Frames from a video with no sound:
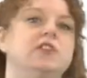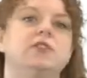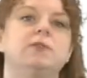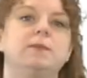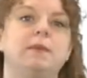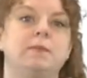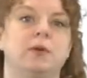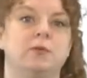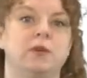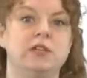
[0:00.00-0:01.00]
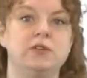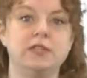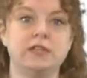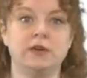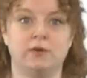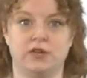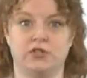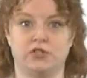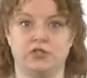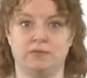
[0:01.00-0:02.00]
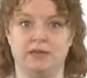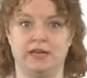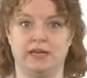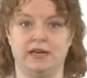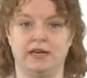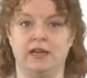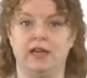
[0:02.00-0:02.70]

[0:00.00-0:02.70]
So remember, when using a question to begin,